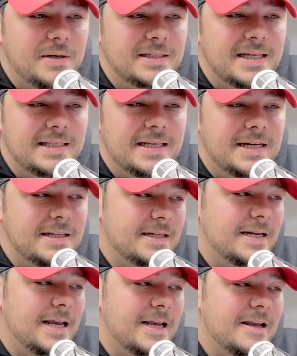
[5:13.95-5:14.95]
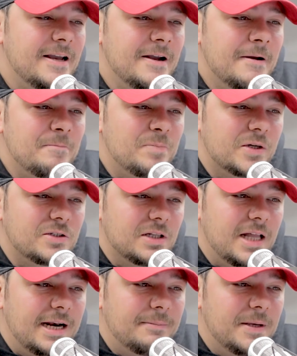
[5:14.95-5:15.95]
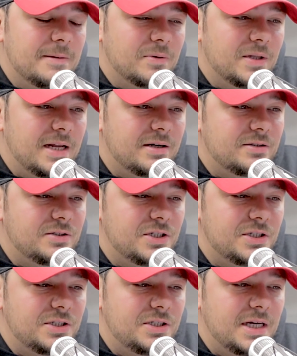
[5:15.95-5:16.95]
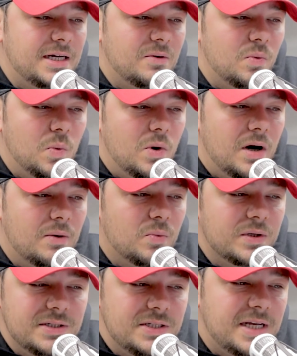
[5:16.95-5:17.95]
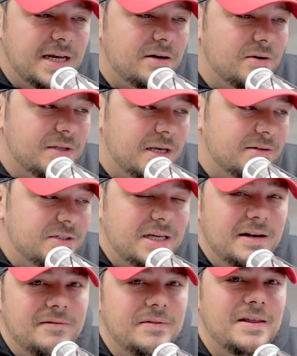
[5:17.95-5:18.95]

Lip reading: Because at the end of the day, there's a lot of people that are just on one side or the other side.